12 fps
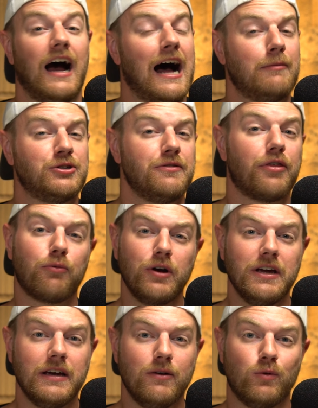Option
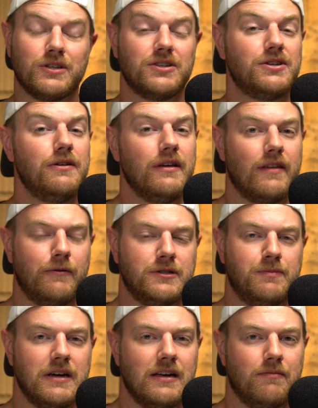3 was a studio that
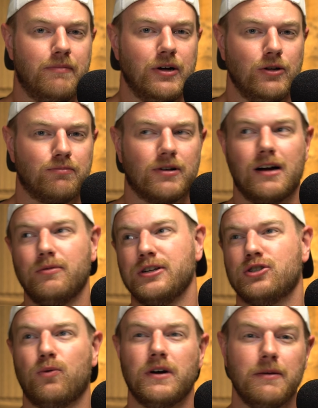was being built probably
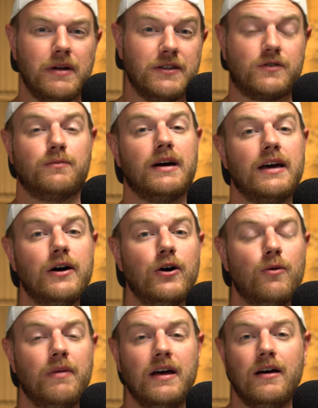20 minutes from my
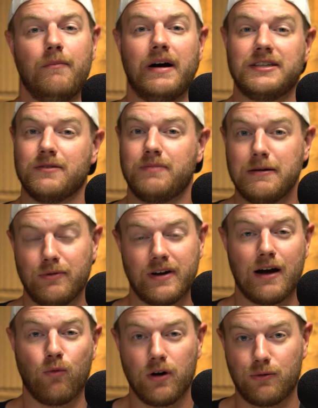home by some people
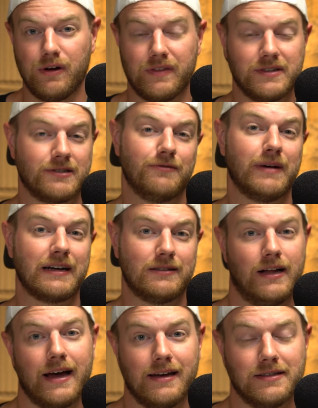that I work with and some of my
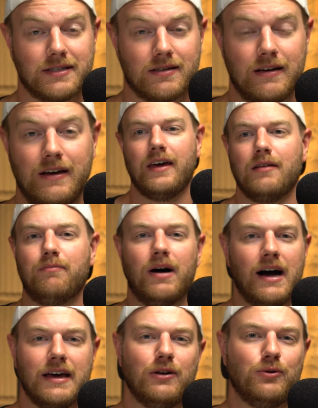clients. They had
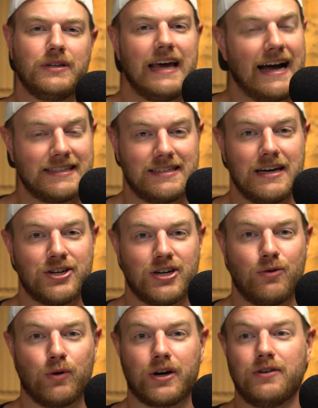bought an old gas
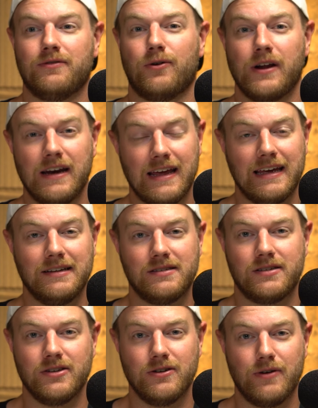station and were converting it
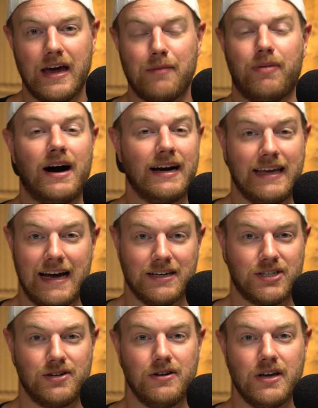into a
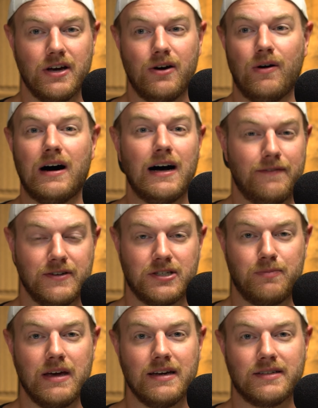podcast studio, office
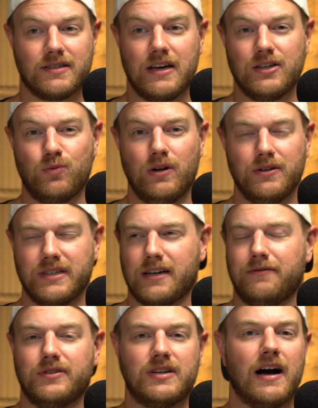space, as well as
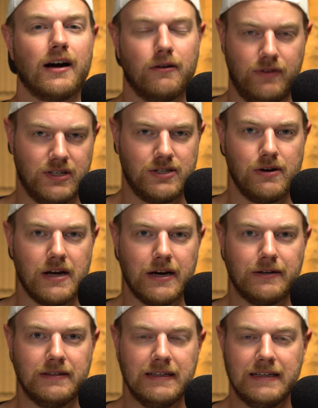like a photography
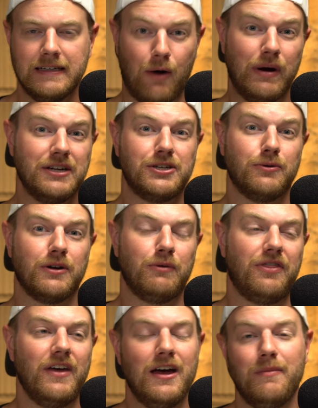studio. I went and toured it
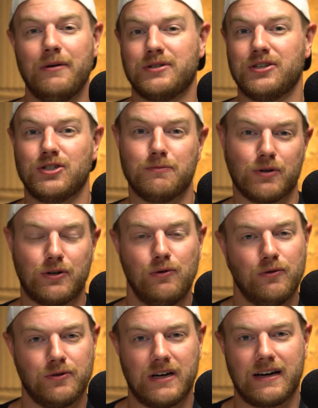with them. It was a super
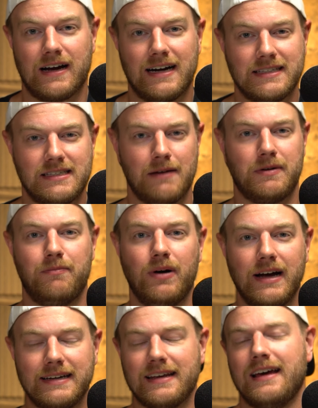cool concept,
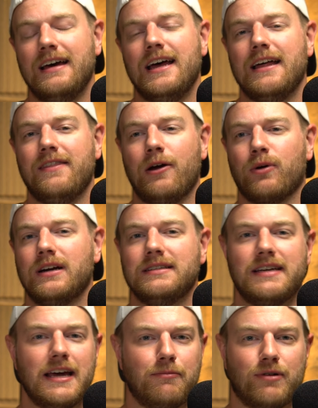but they were going
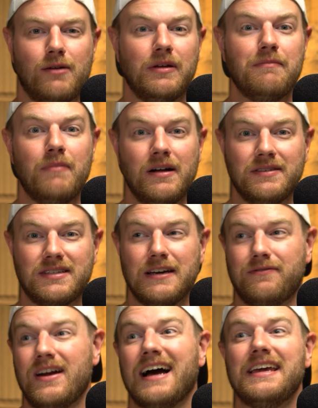to take probably months,
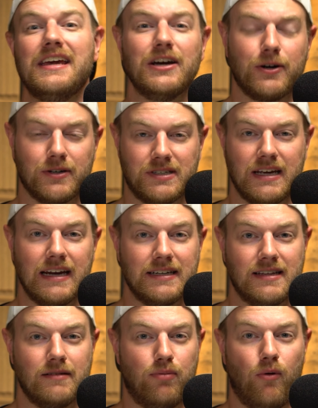if not years, to get
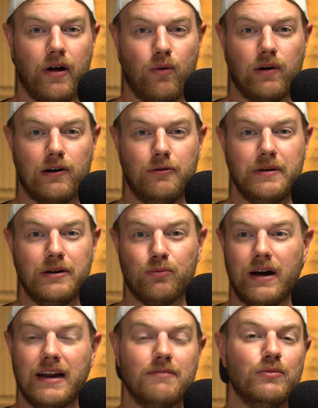it to the point where it would be
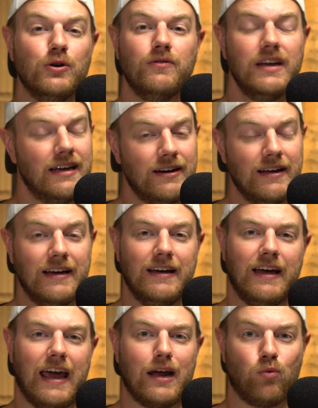ready to move in
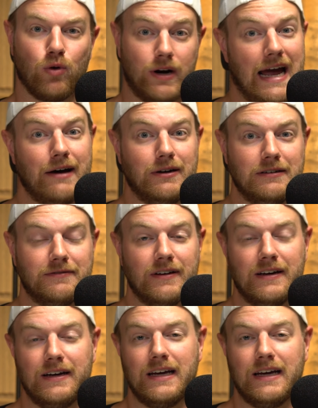and work out of.